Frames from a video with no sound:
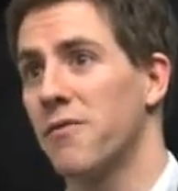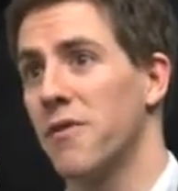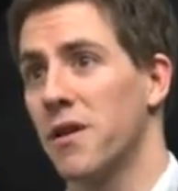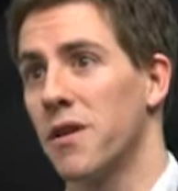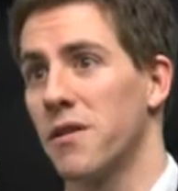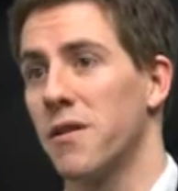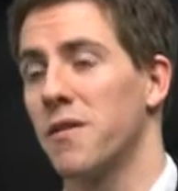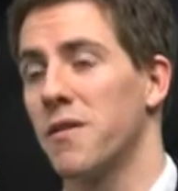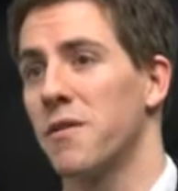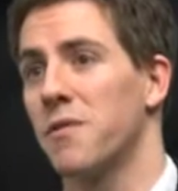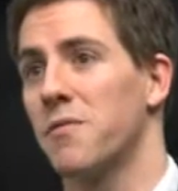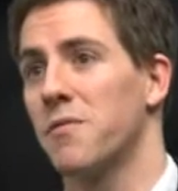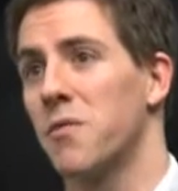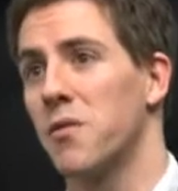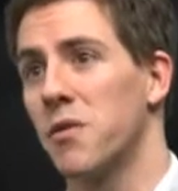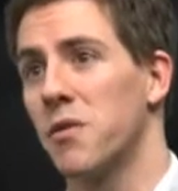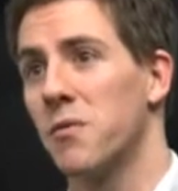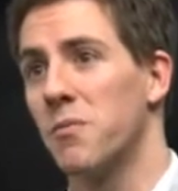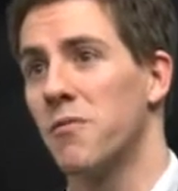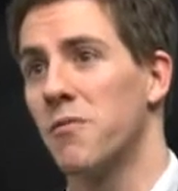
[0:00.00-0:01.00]
I felt this is
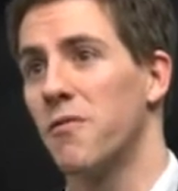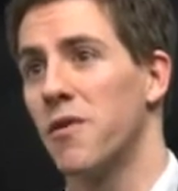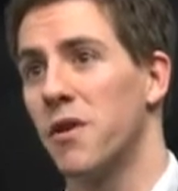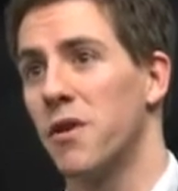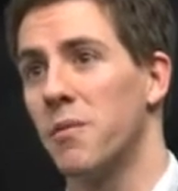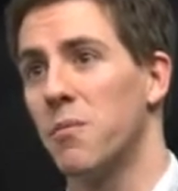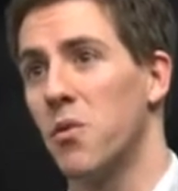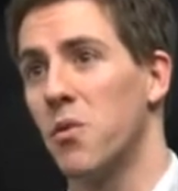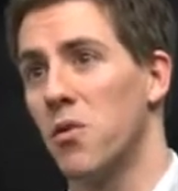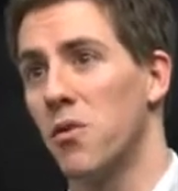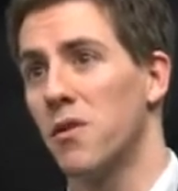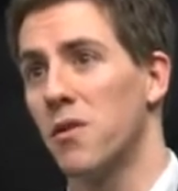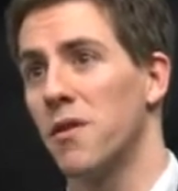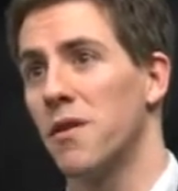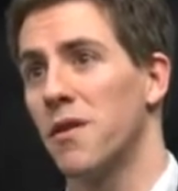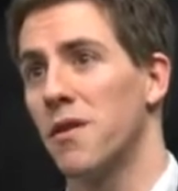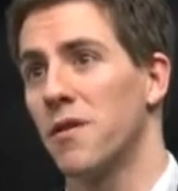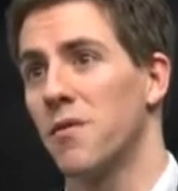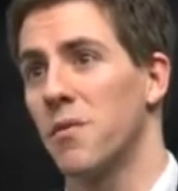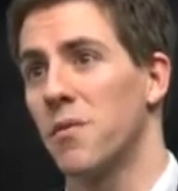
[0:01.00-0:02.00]
very, very
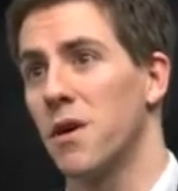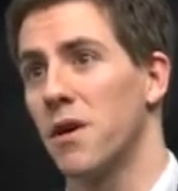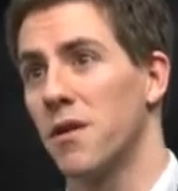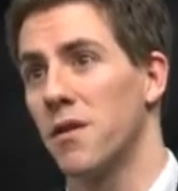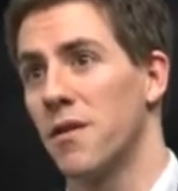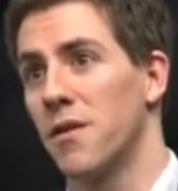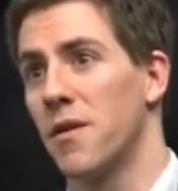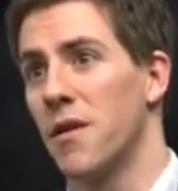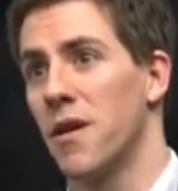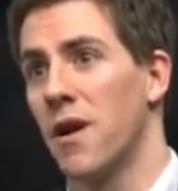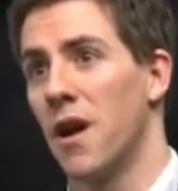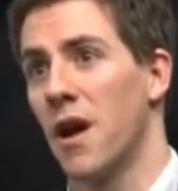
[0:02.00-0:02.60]
important as well.